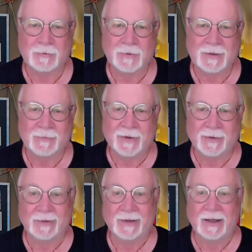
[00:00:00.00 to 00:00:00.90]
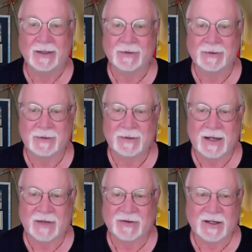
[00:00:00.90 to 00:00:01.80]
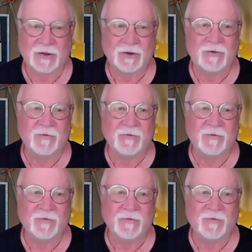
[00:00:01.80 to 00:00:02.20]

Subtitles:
Apparently not. As a set of two